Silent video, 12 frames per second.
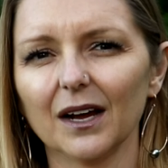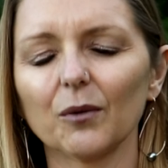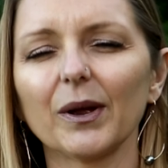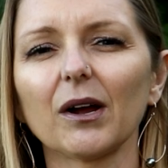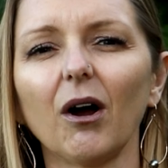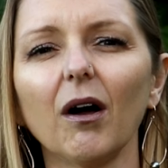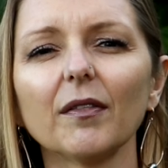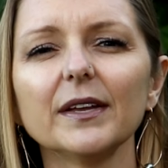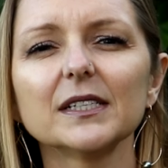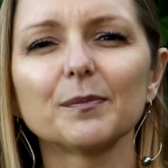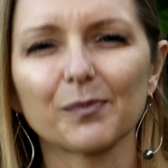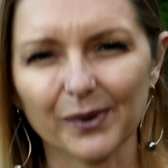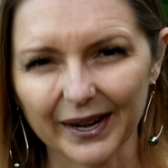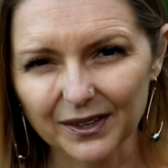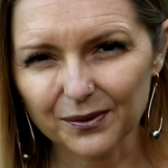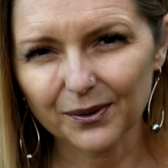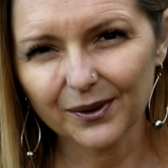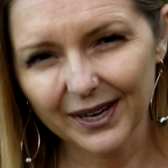We call these
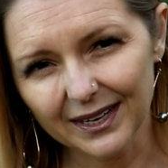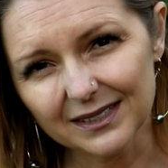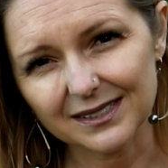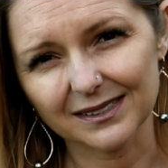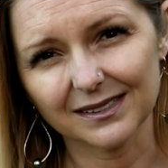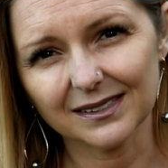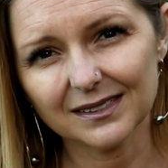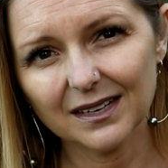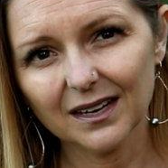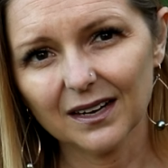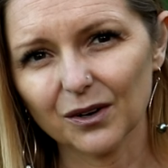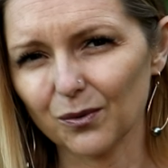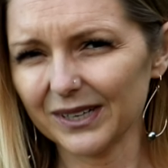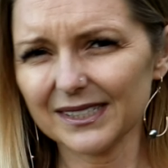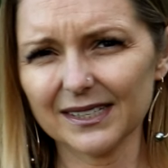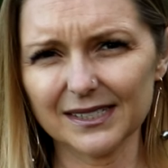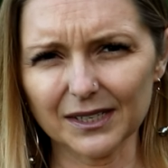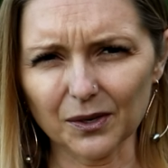breakthrough cases. What's
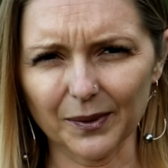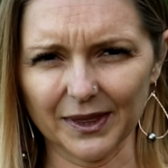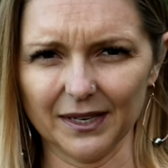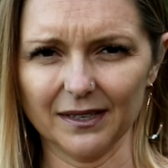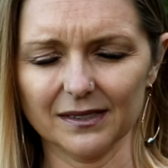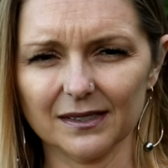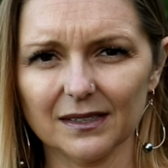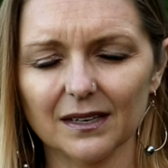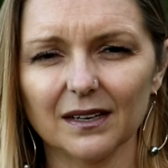the deal with these?